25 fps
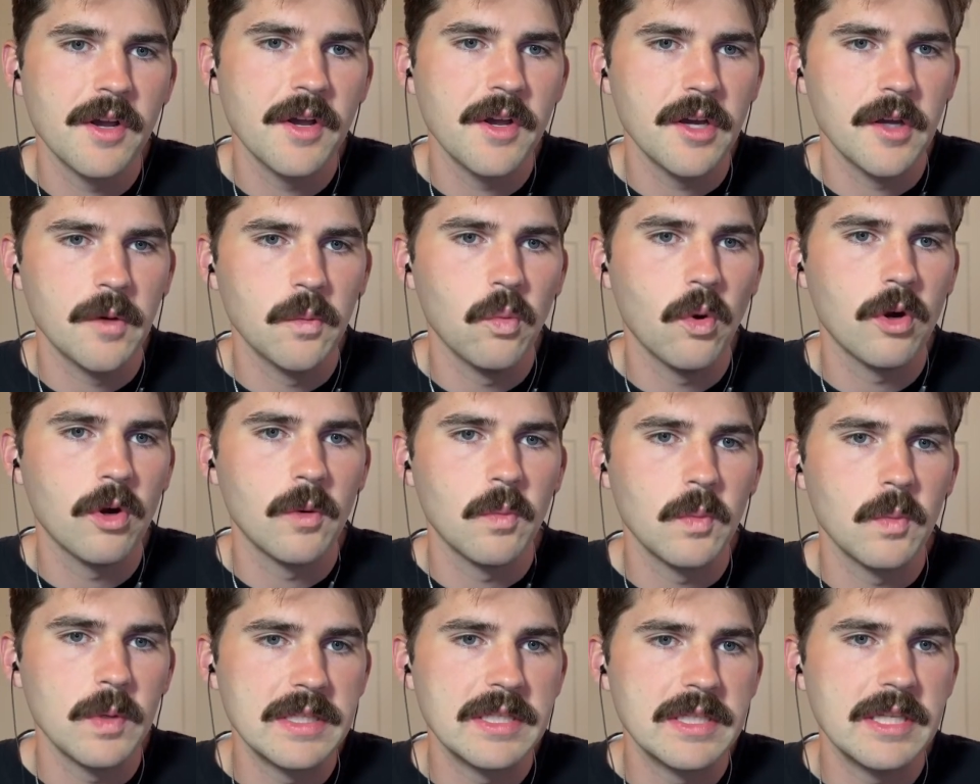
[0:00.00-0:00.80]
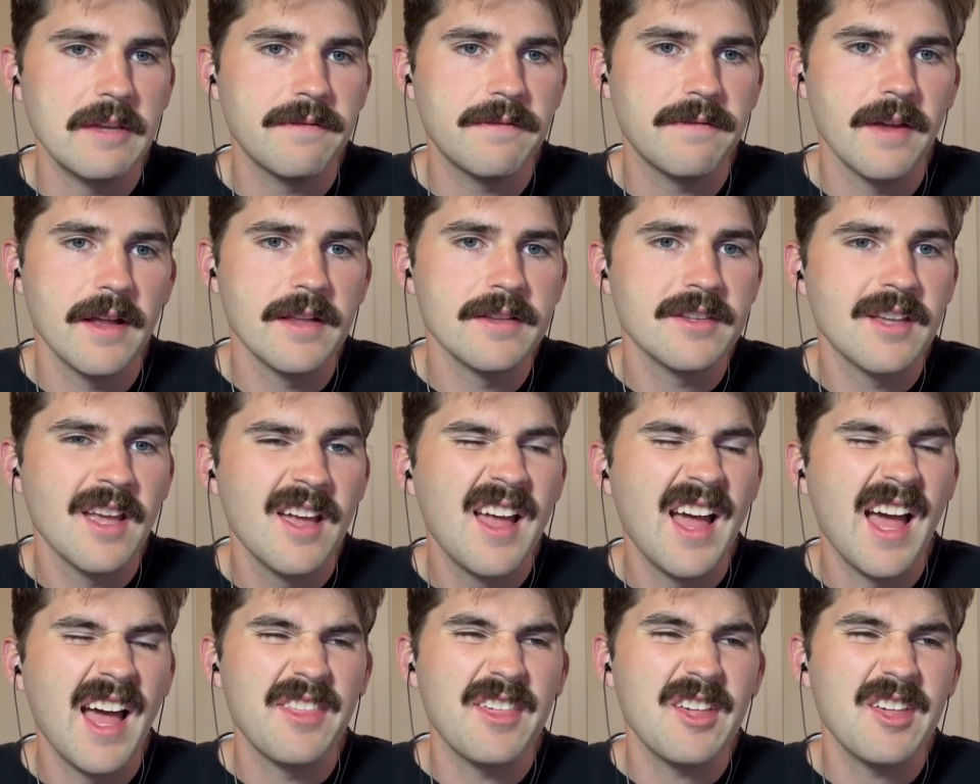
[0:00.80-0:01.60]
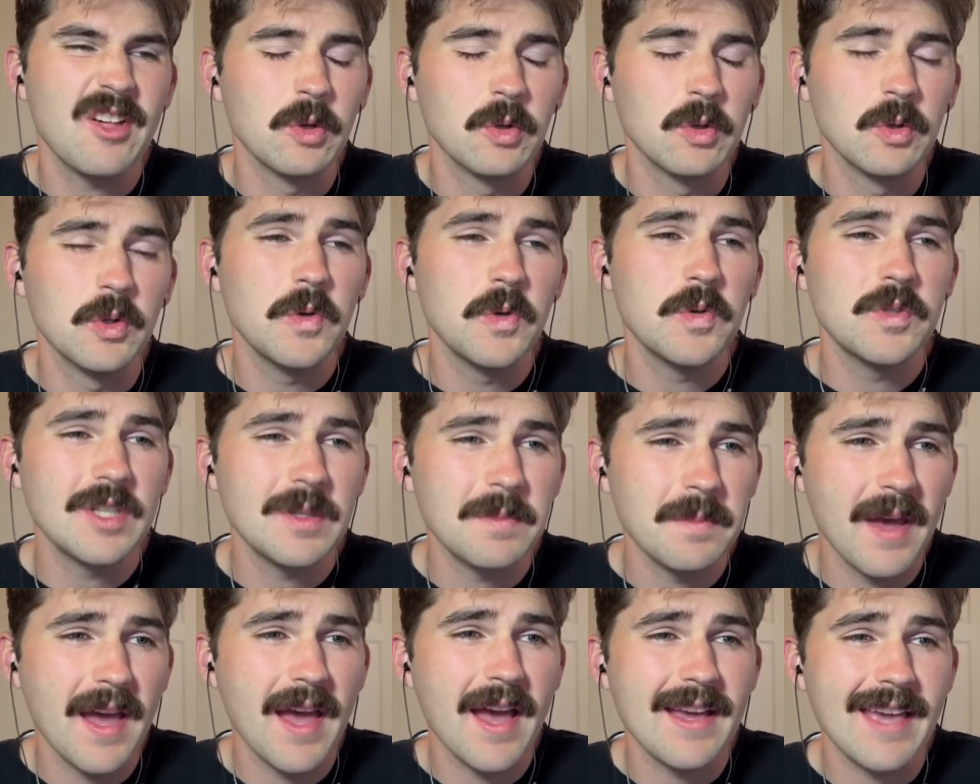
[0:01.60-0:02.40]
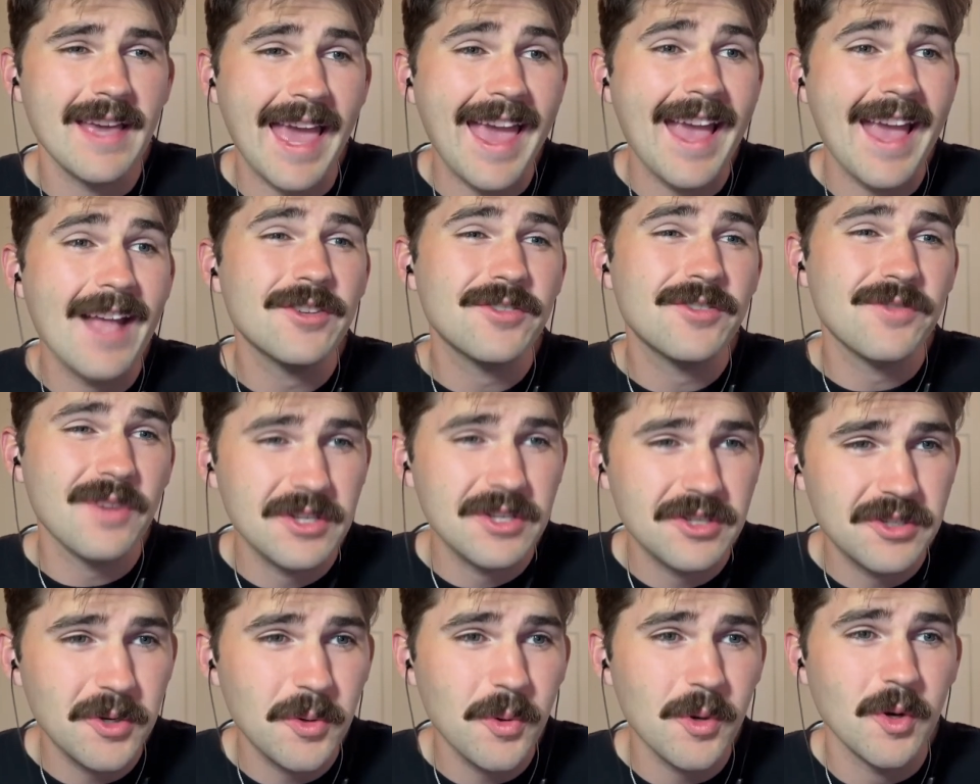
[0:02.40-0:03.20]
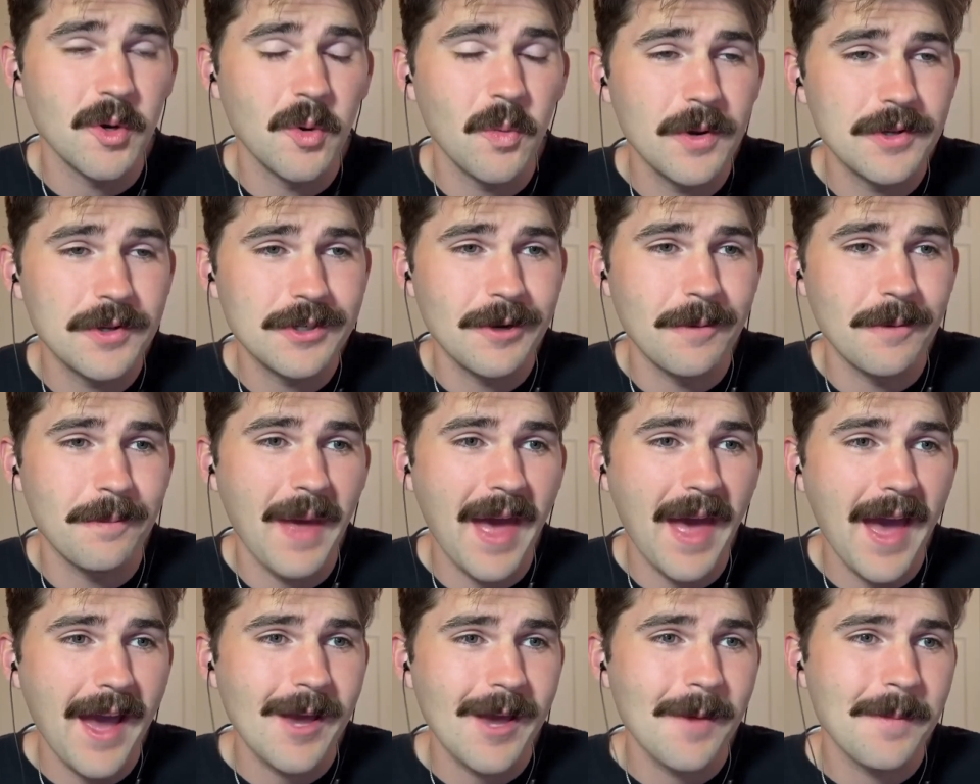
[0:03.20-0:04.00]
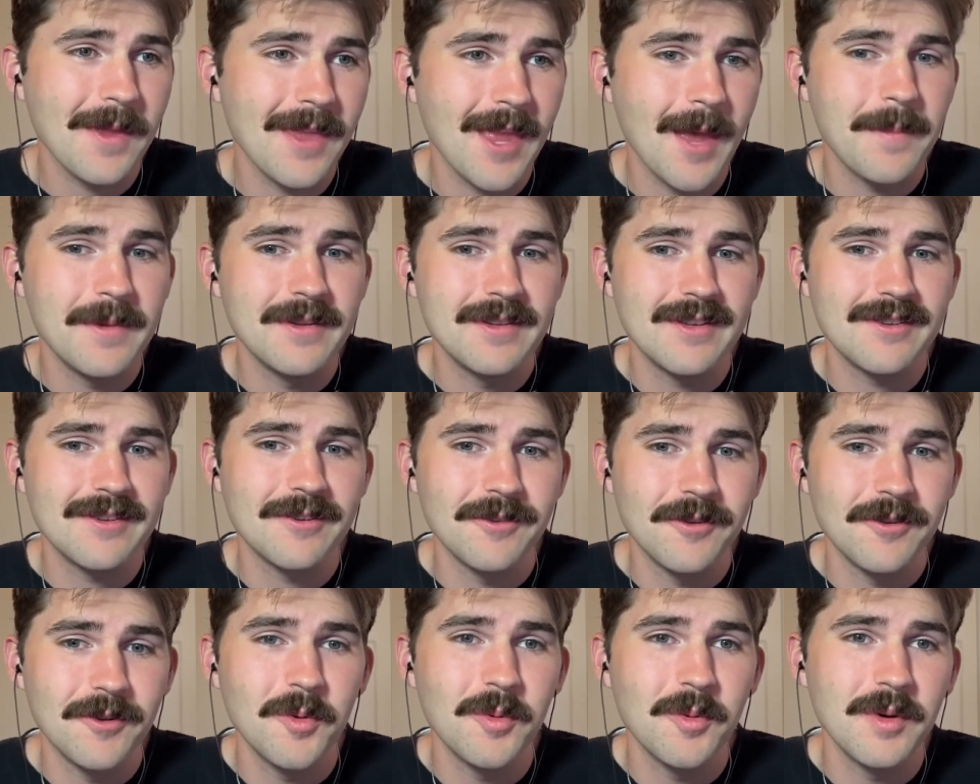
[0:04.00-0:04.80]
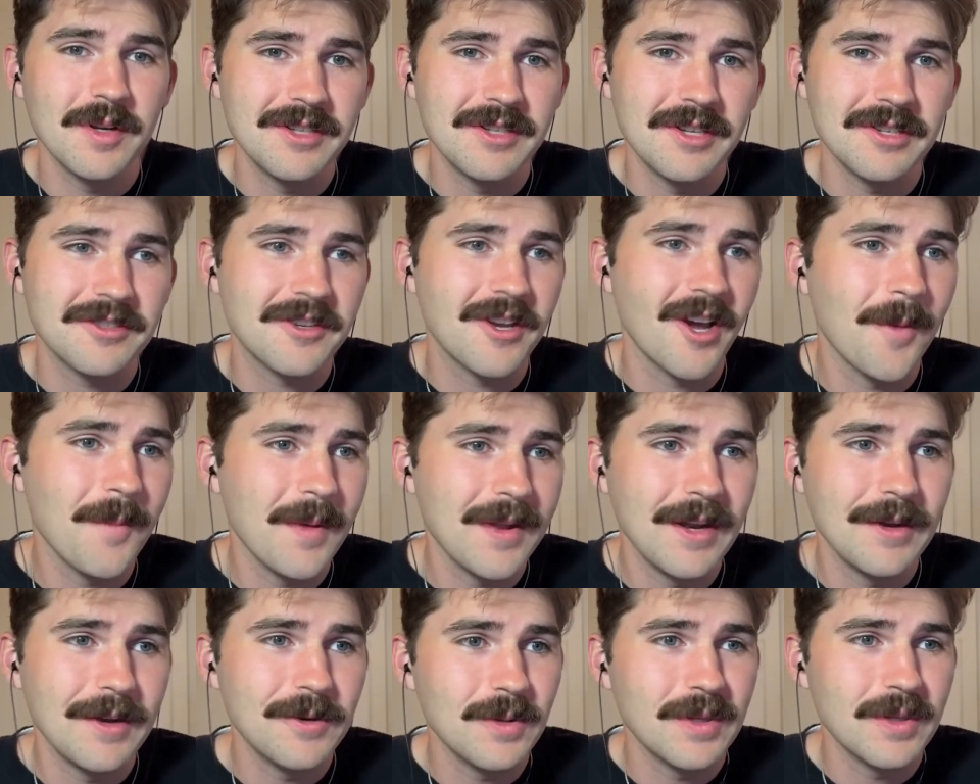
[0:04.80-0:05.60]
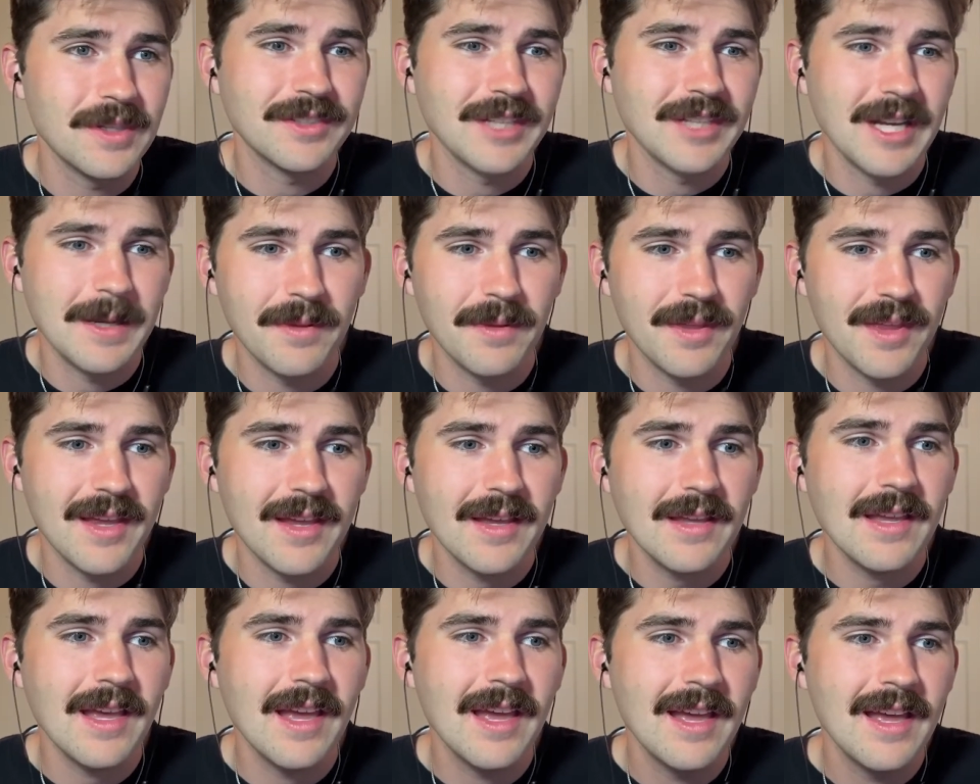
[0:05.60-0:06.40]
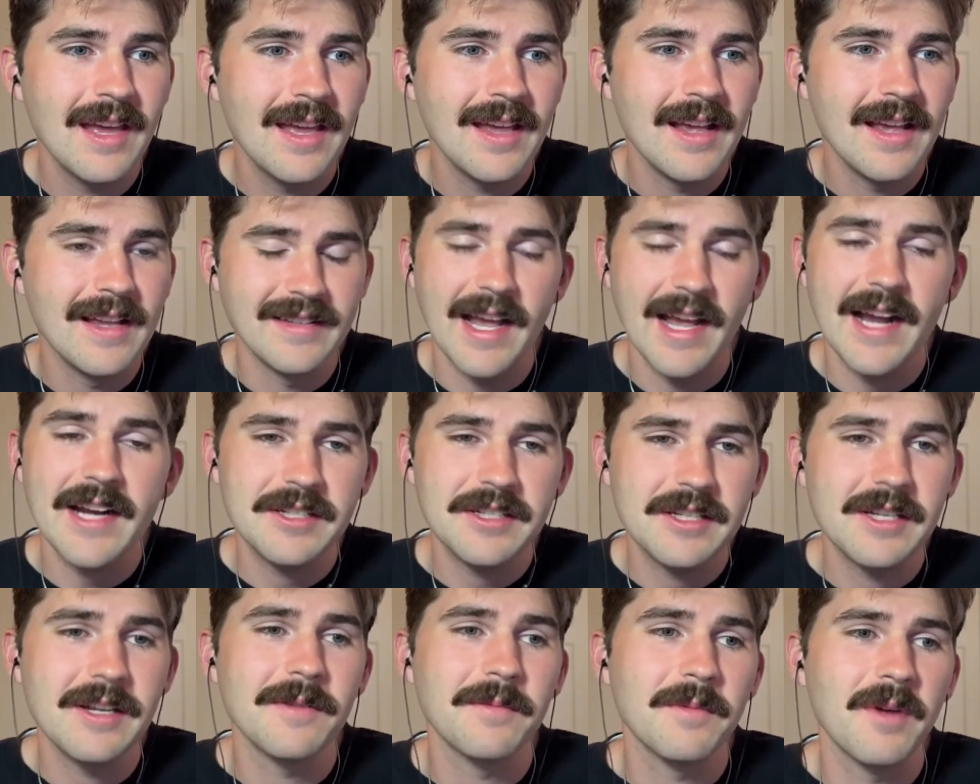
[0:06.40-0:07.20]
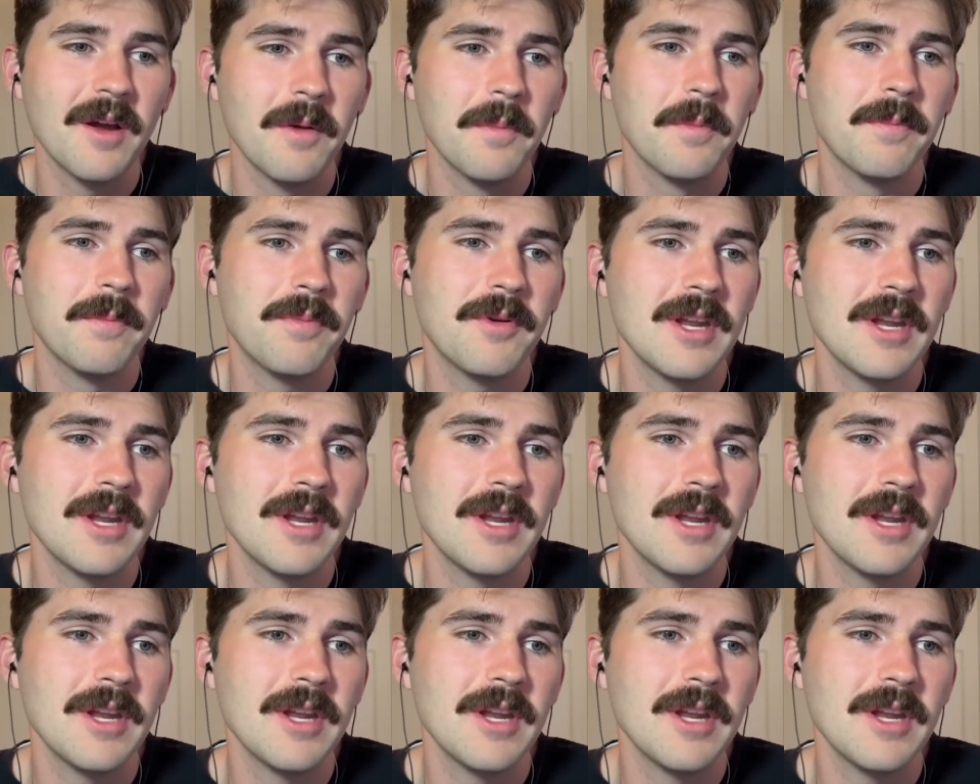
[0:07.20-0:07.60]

in one-on-one defense. I think losing Mag and Trey Stewart, who was your backup at that position, who would just come in and do the same thing, is actually a pretty